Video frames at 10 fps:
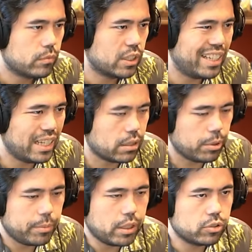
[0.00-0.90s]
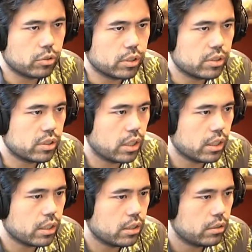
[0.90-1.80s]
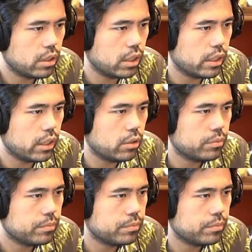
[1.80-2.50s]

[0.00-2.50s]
Ah, come on, mouse. Don't get stuck. Not now.